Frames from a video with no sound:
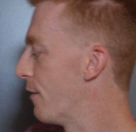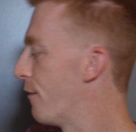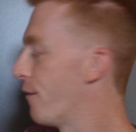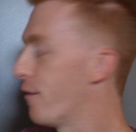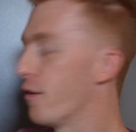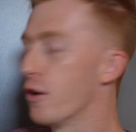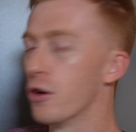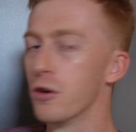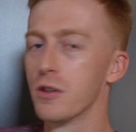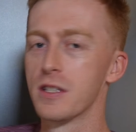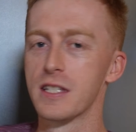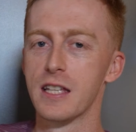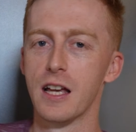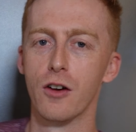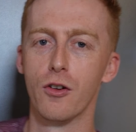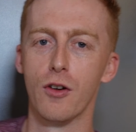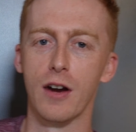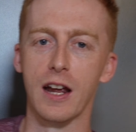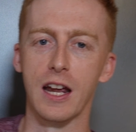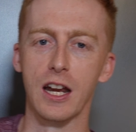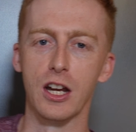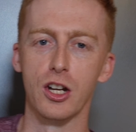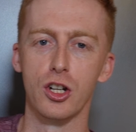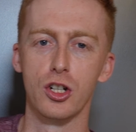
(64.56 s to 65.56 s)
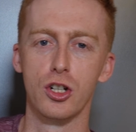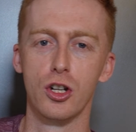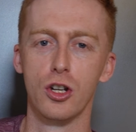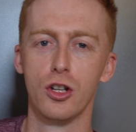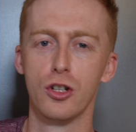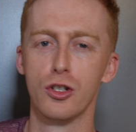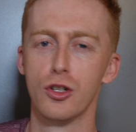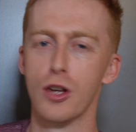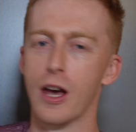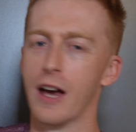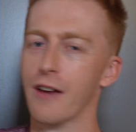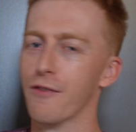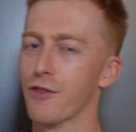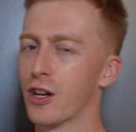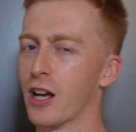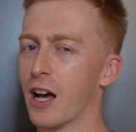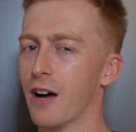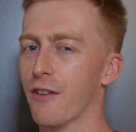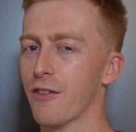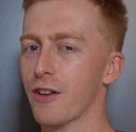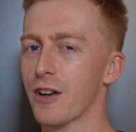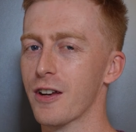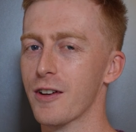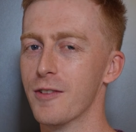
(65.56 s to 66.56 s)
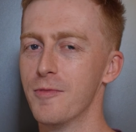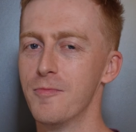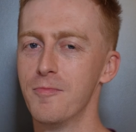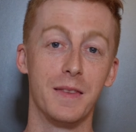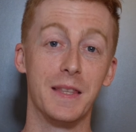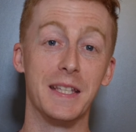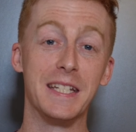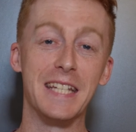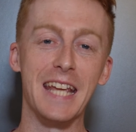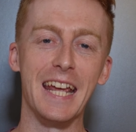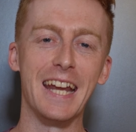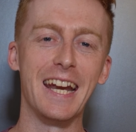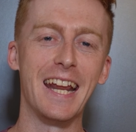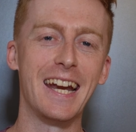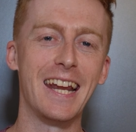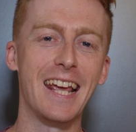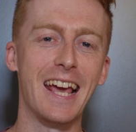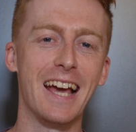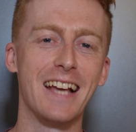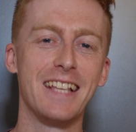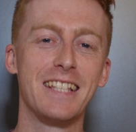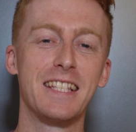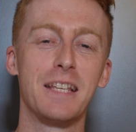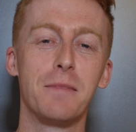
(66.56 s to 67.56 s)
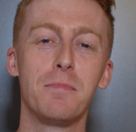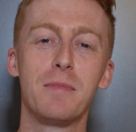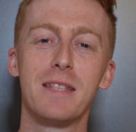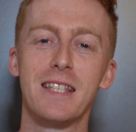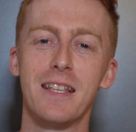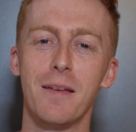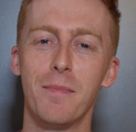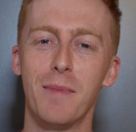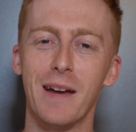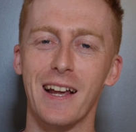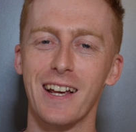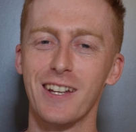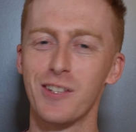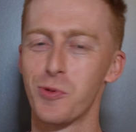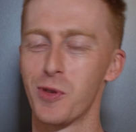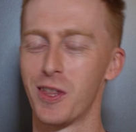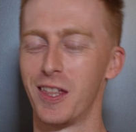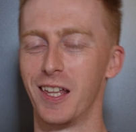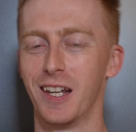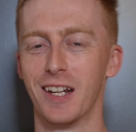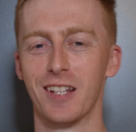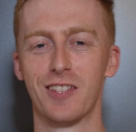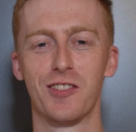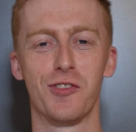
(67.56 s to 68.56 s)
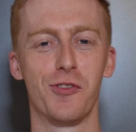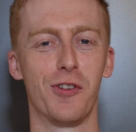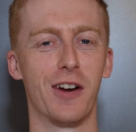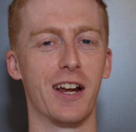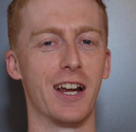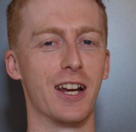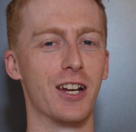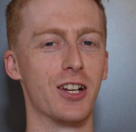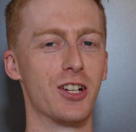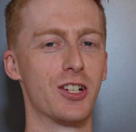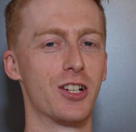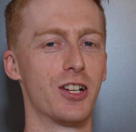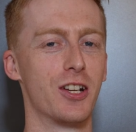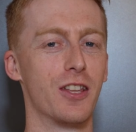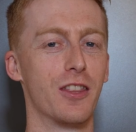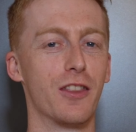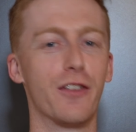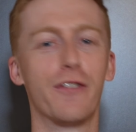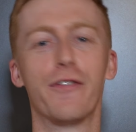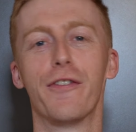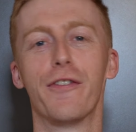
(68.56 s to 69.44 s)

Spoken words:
fuel cell range to have you covered. The 1080 has some siblings within its range, the